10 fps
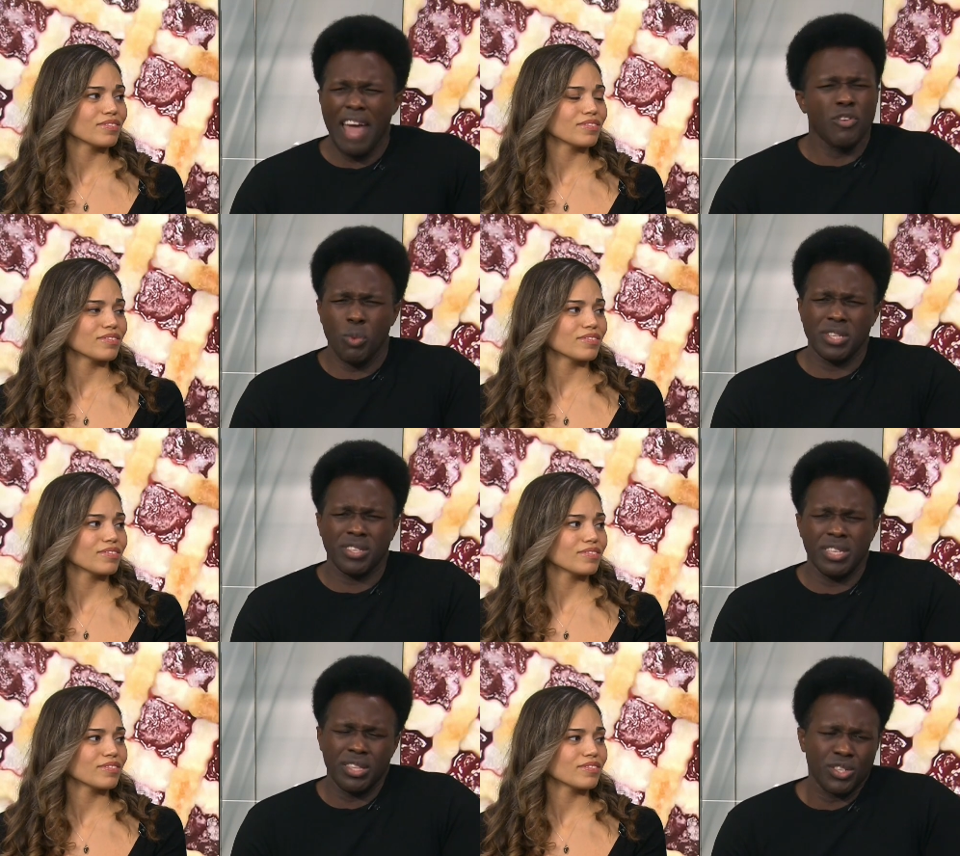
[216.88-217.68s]
Speaker 1: everyone
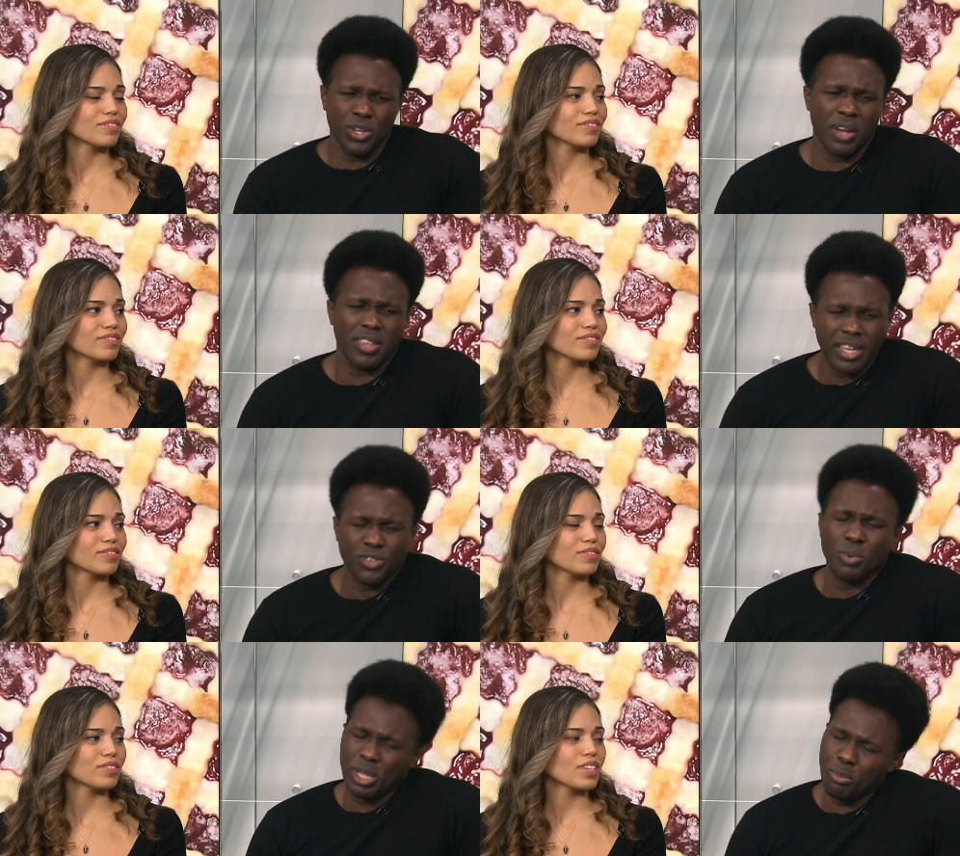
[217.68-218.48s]
seeing the show. I think that's a
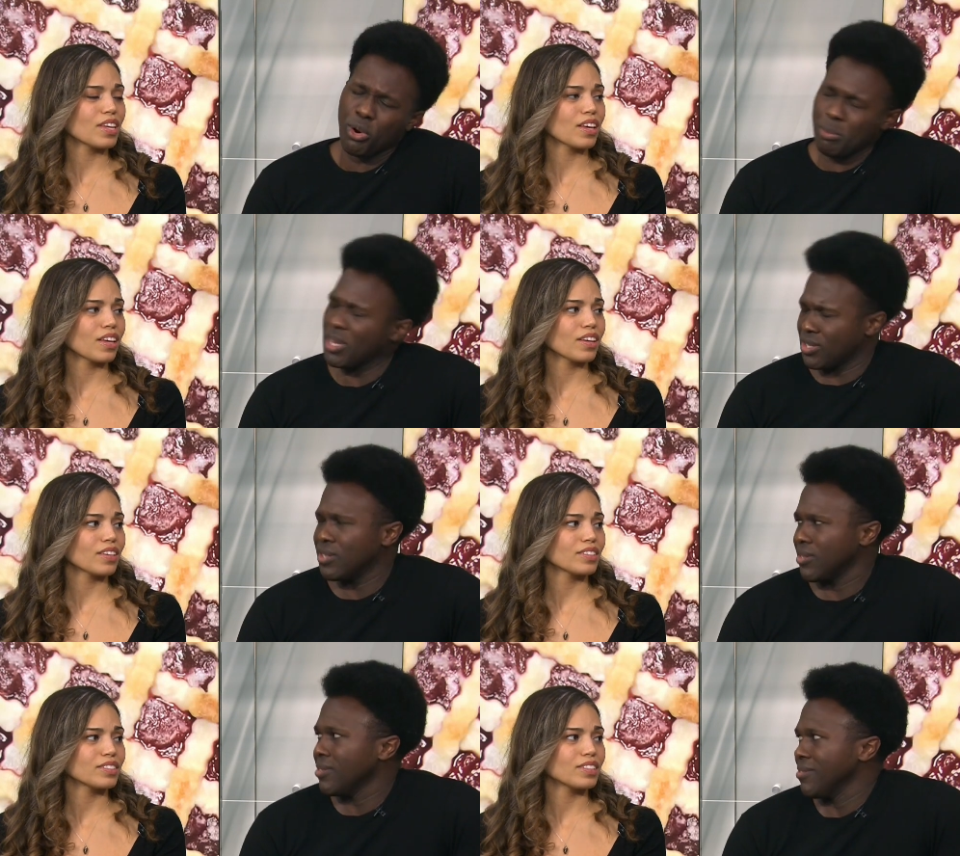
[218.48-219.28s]
really important yeah.
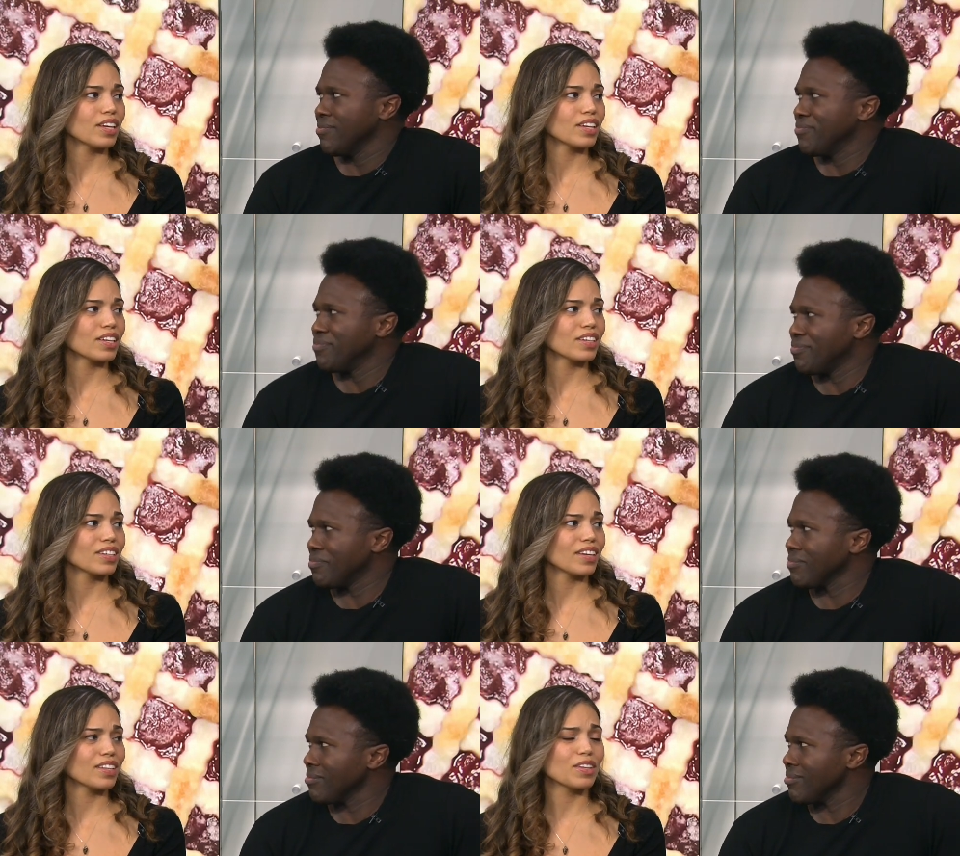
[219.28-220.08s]
message.
Speaker 2: Yeah, yeah,
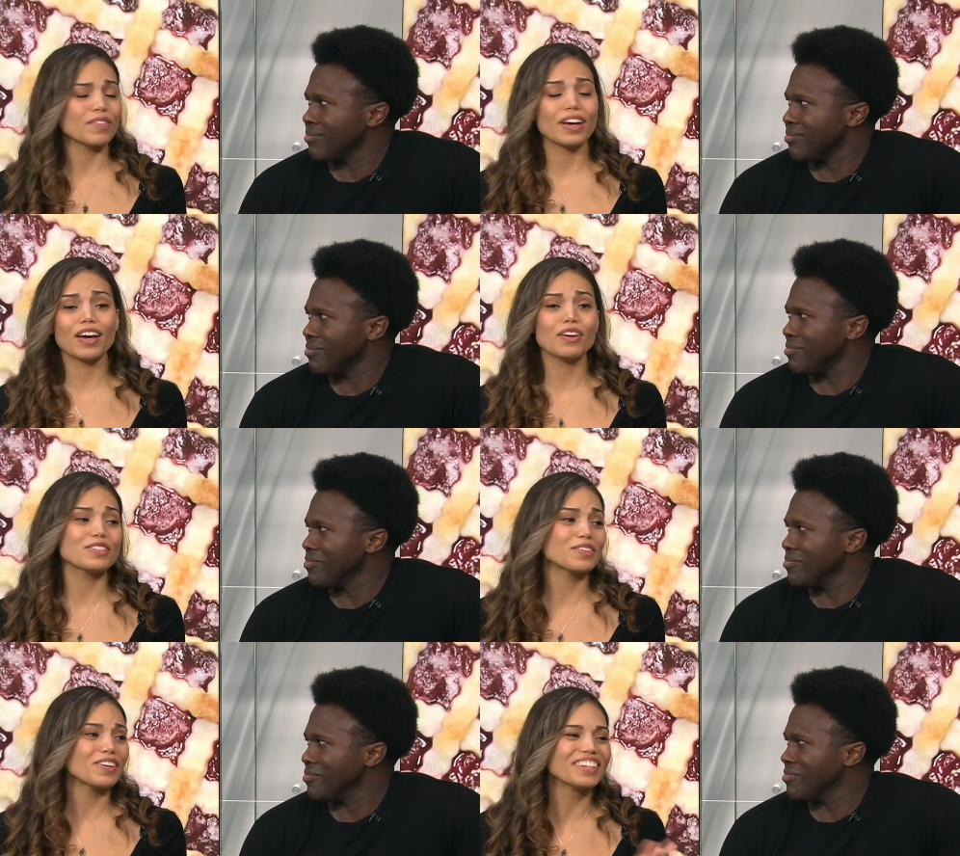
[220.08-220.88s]
yeah. I love that. I
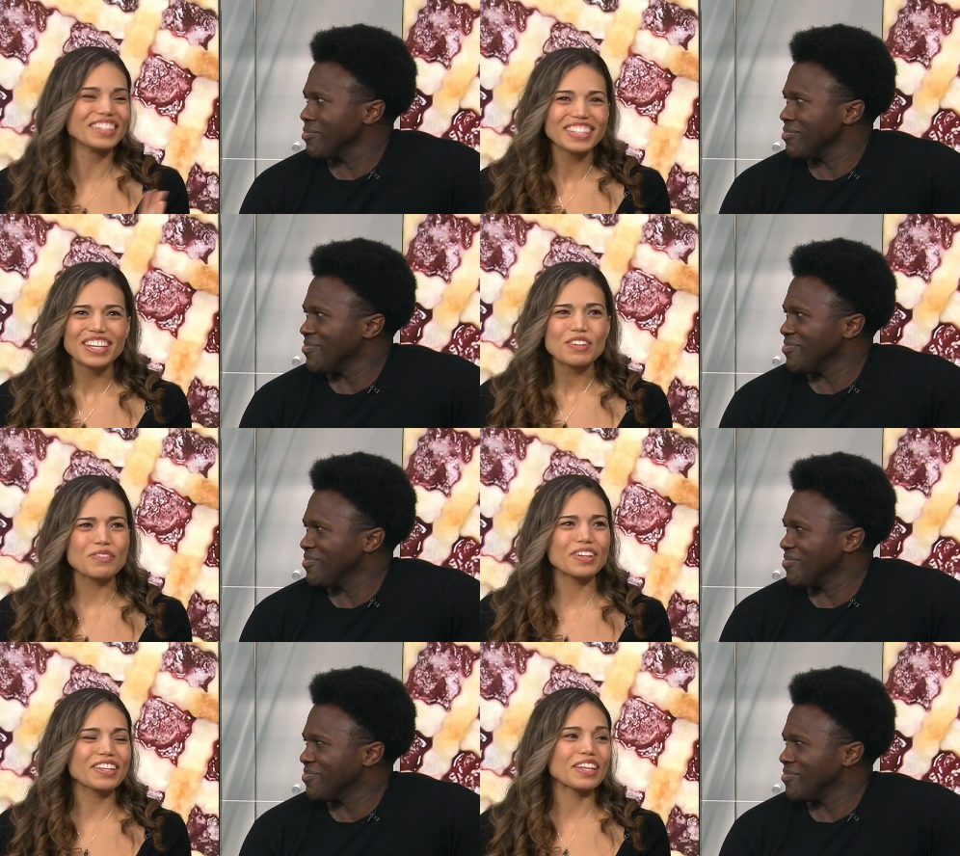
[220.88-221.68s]
also
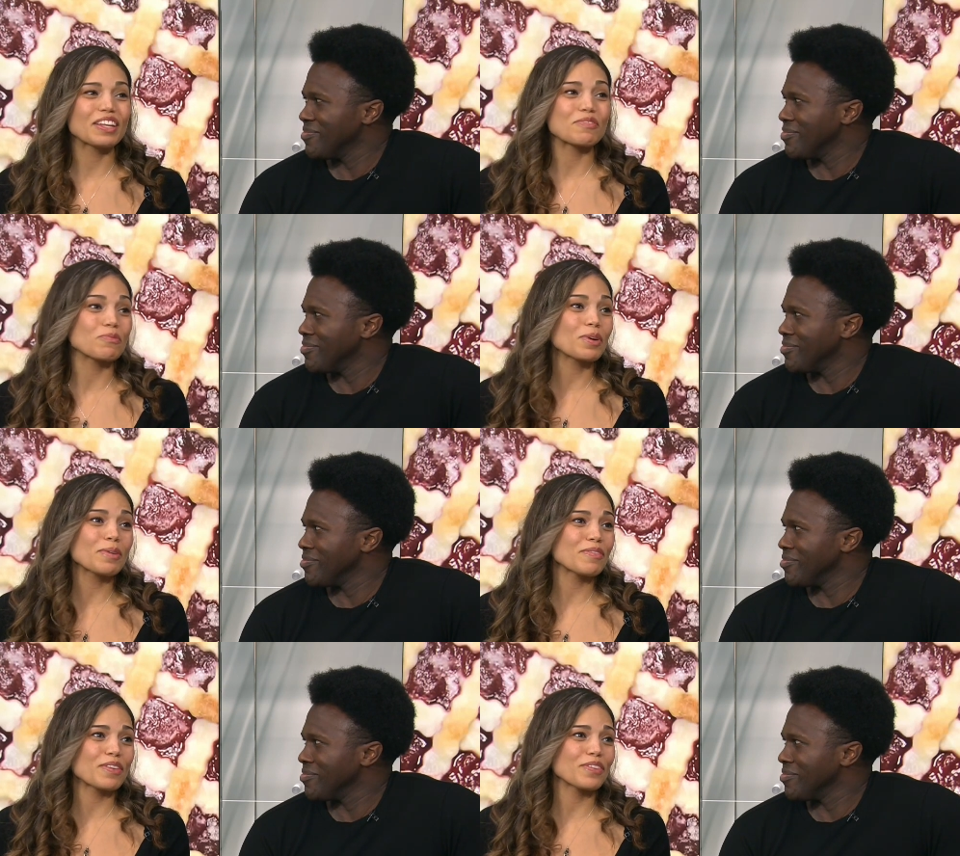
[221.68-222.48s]
Funnily enough, one of my
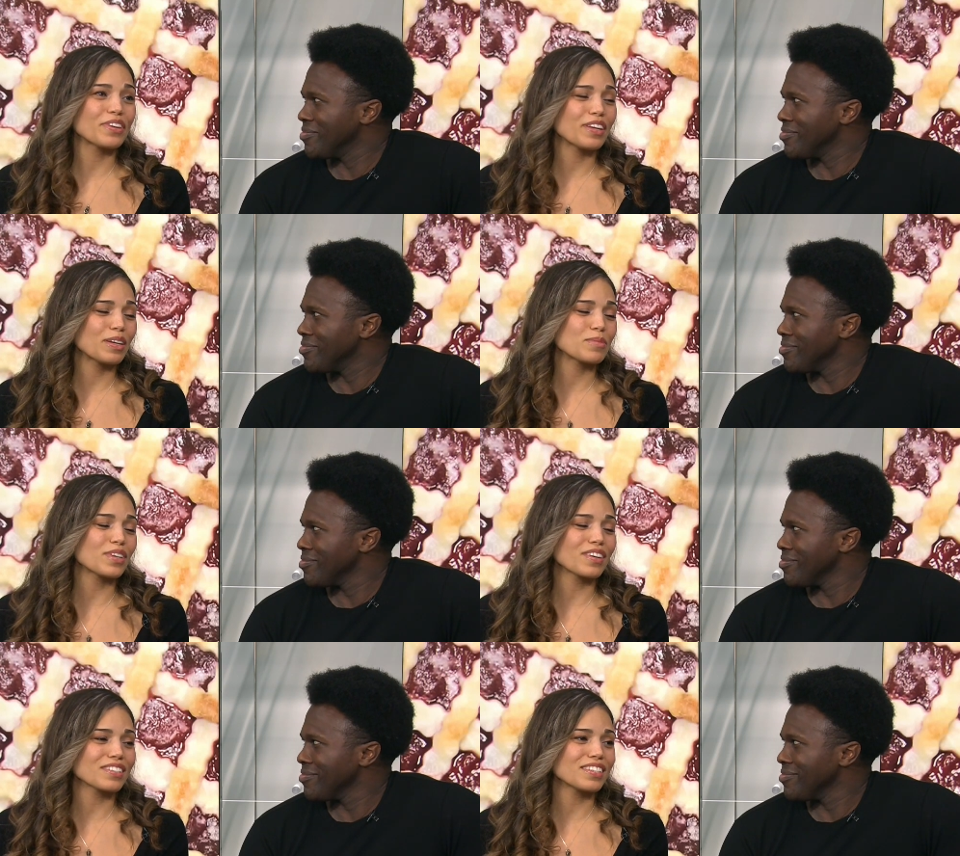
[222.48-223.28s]
favorite um,
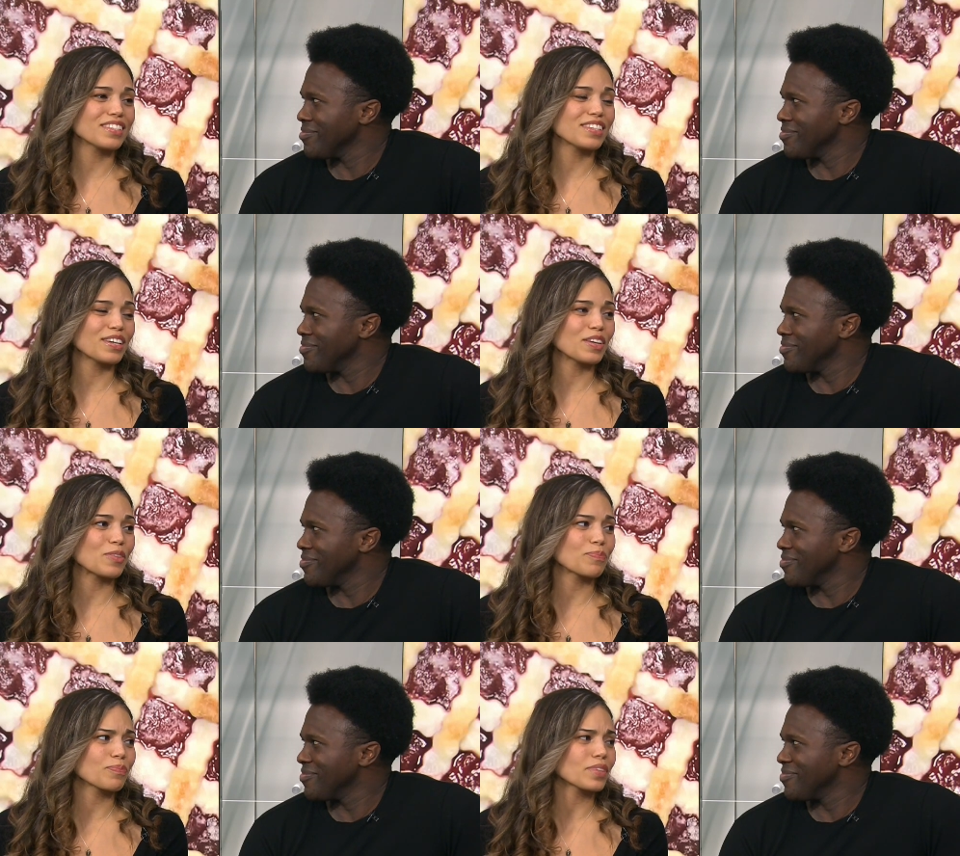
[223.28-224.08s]
songs is
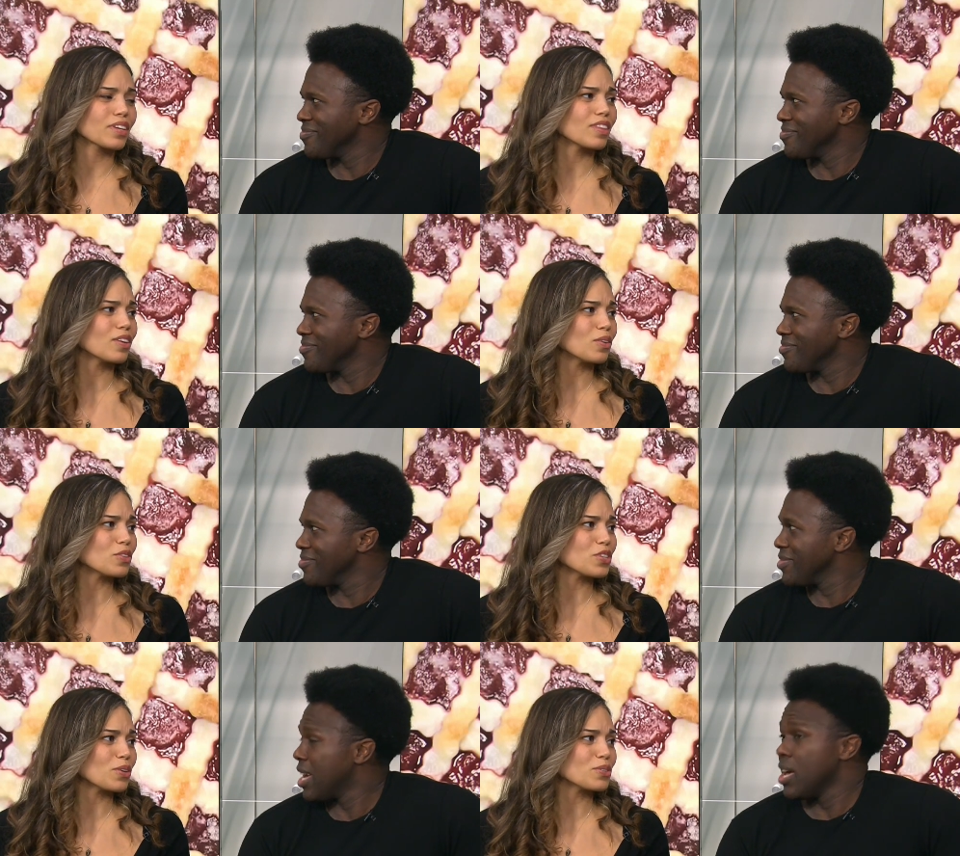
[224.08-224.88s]
um, the old
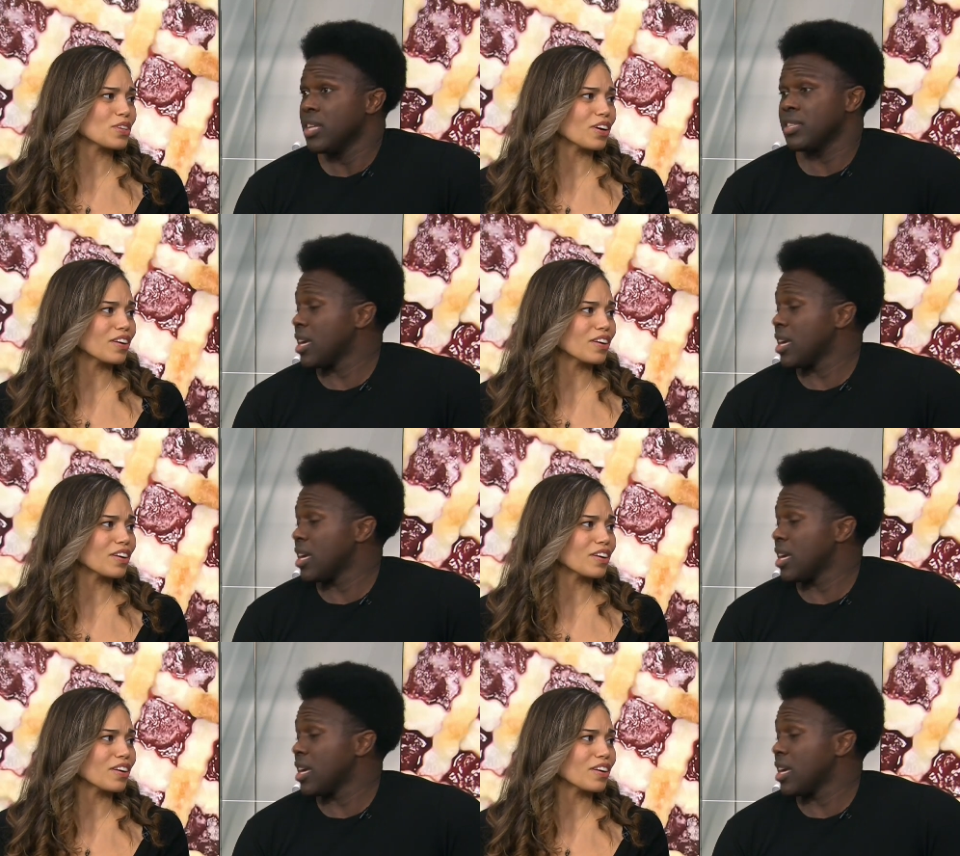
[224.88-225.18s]
Joe song.